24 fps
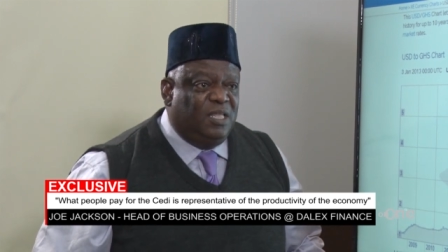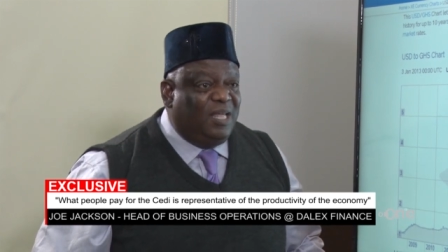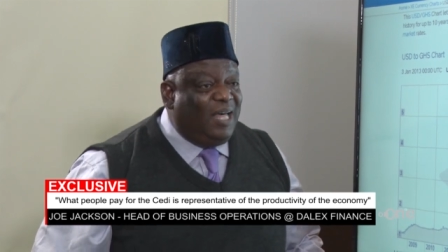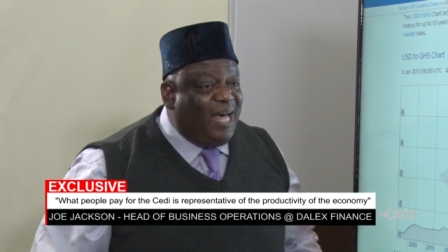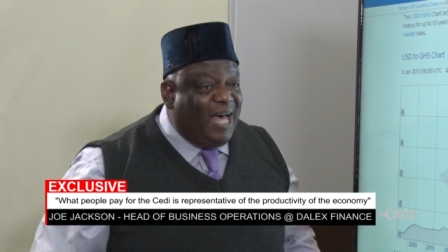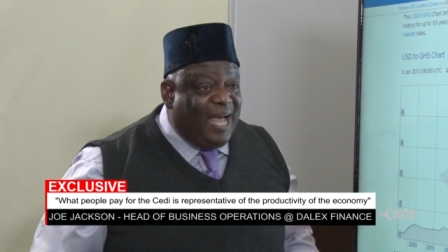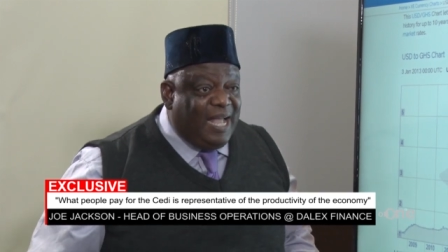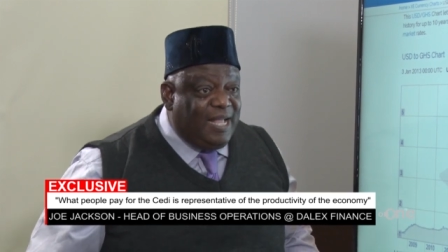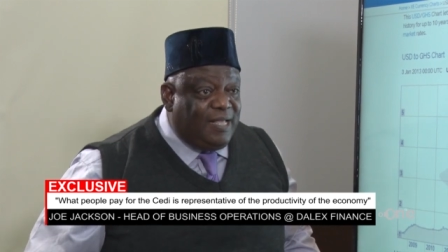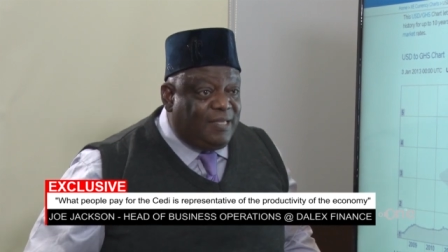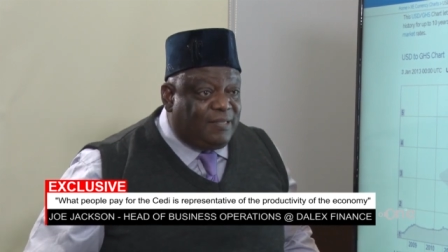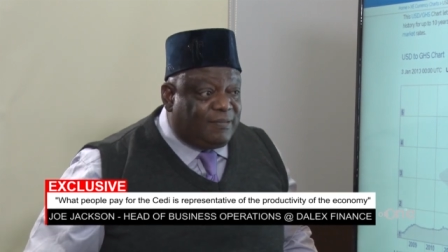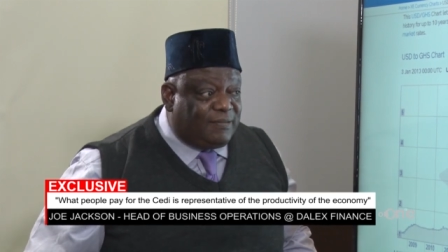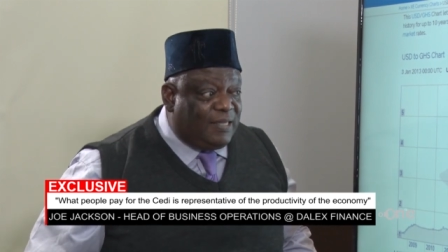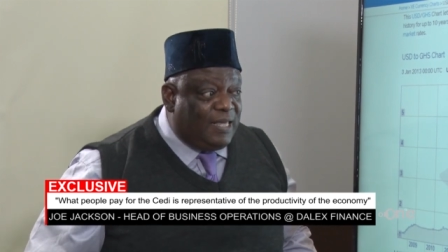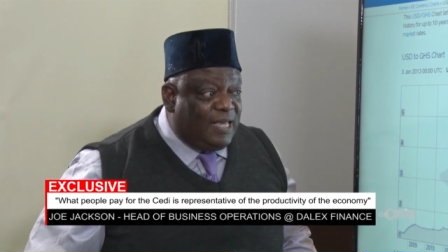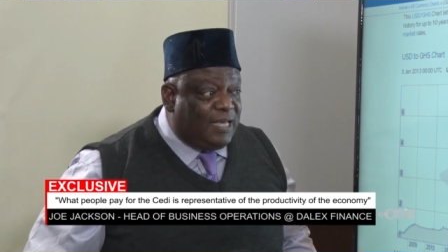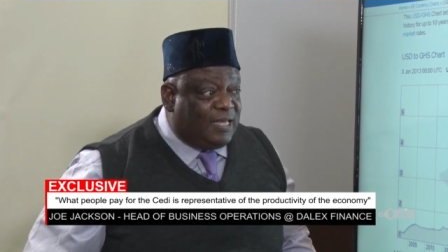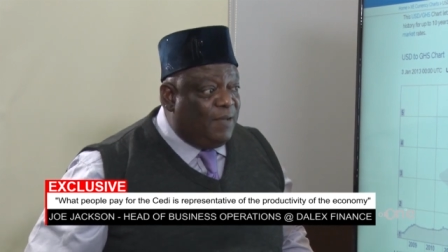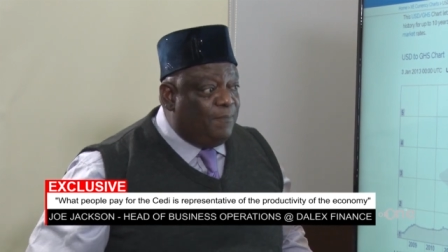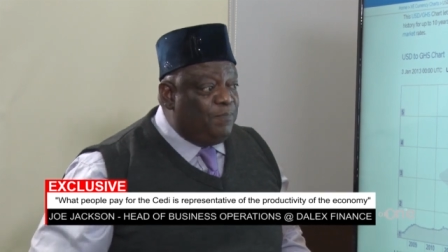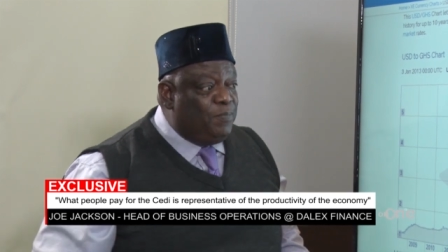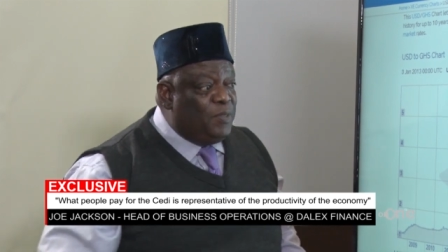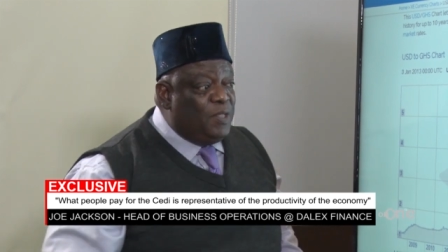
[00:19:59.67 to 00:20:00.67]
I
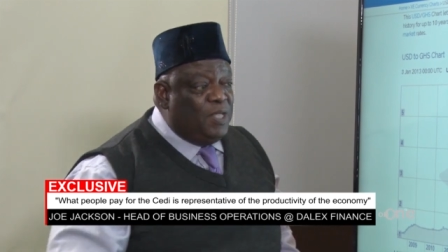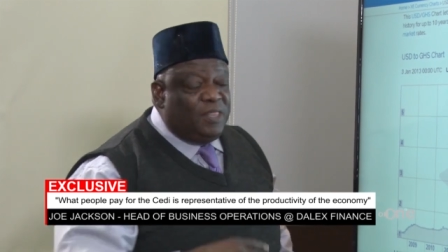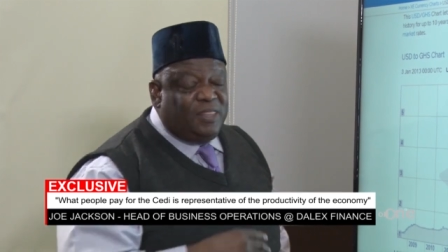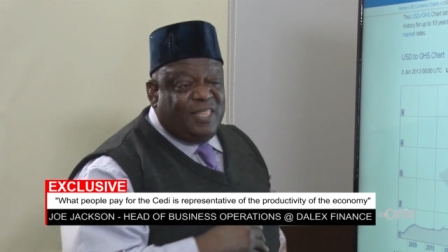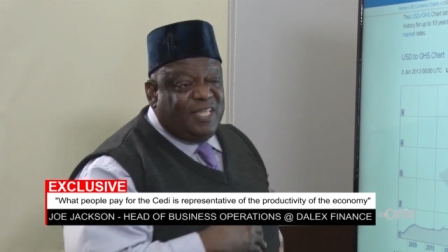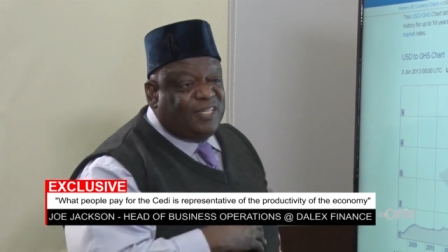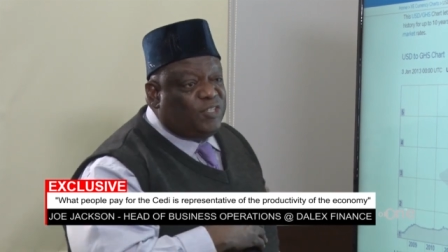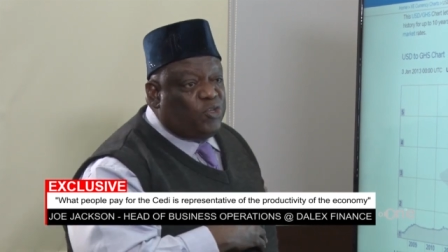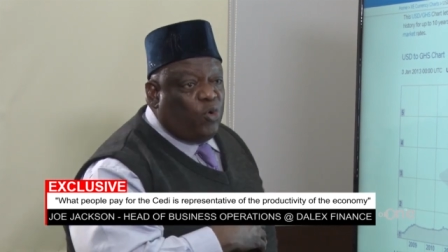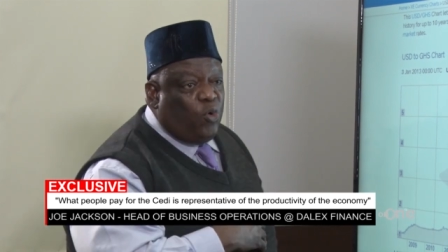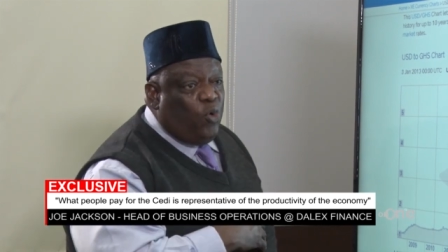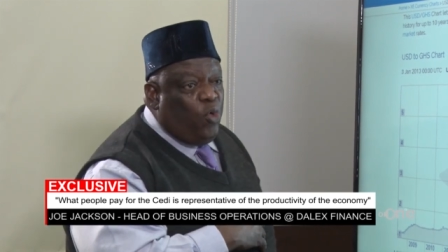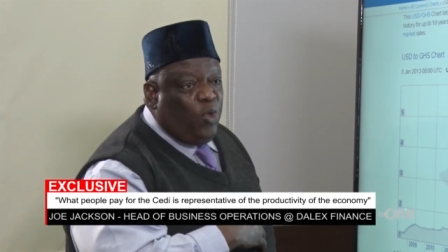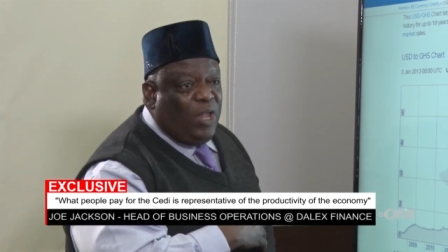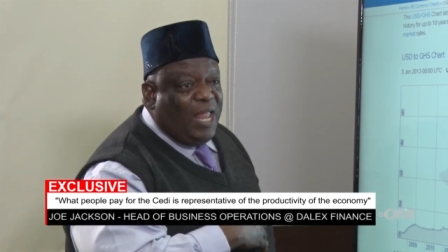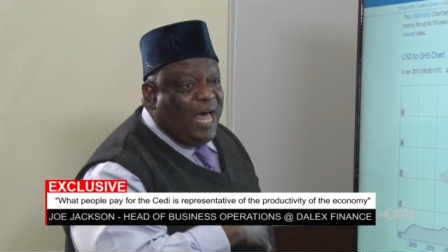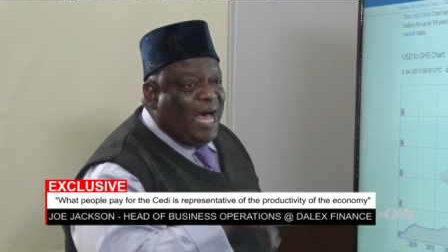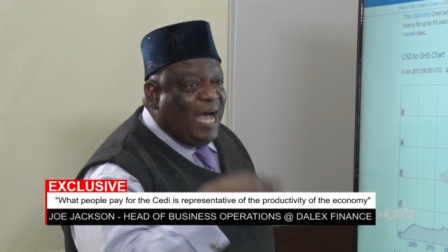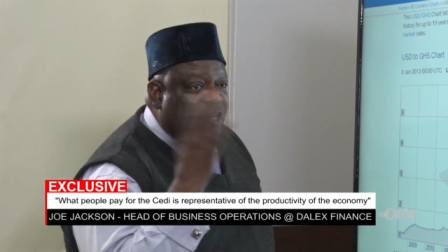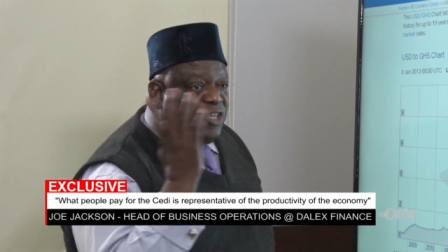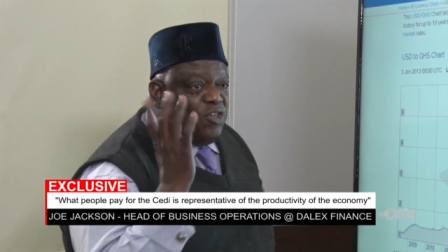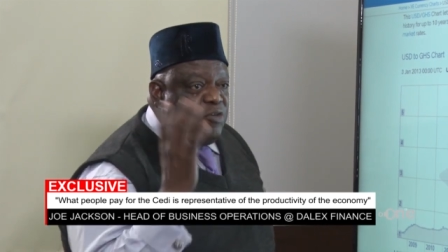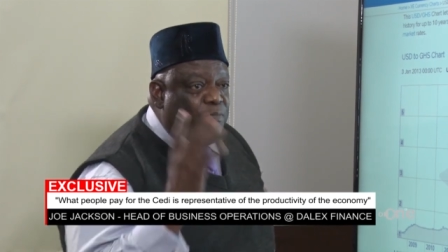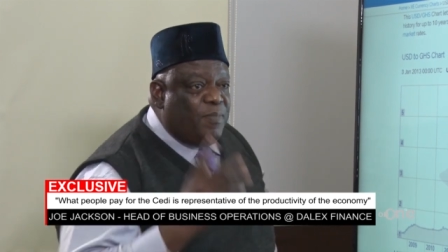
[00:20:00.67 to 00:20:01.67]
think this whole
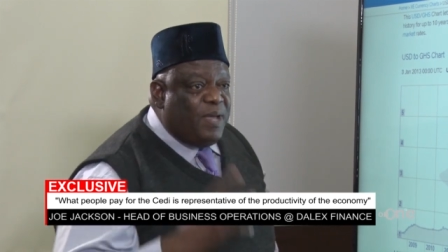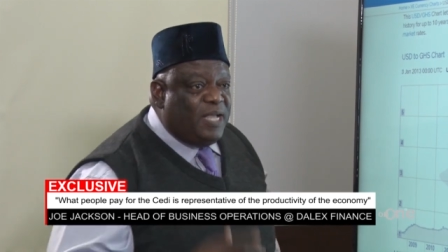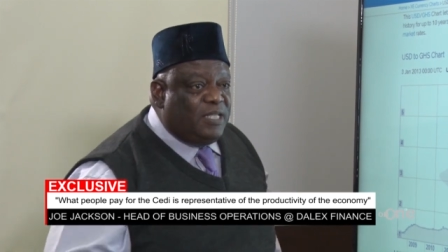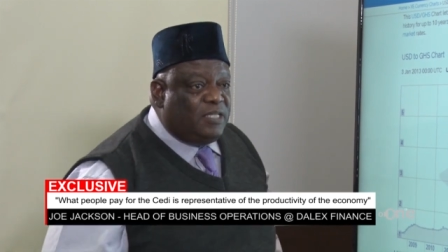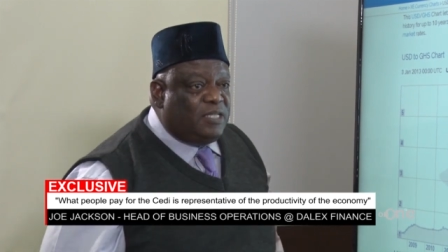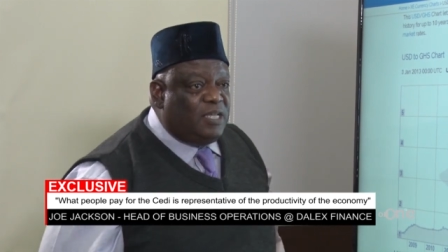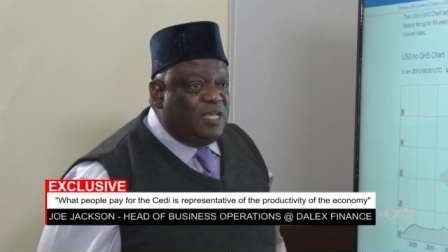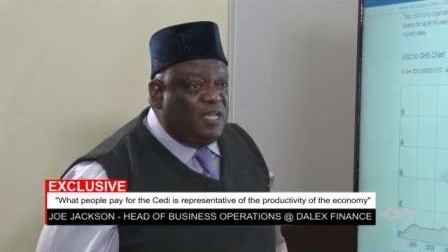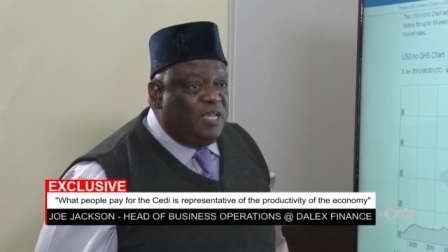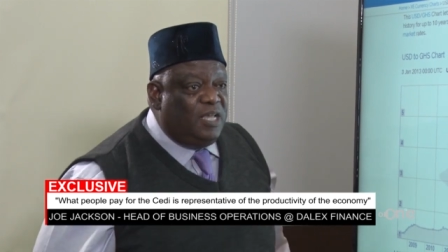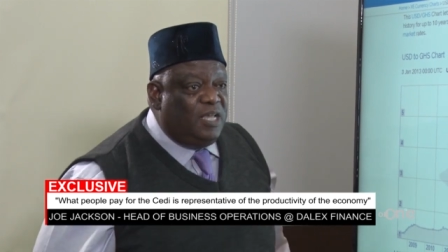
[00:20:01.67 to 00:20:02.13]
argument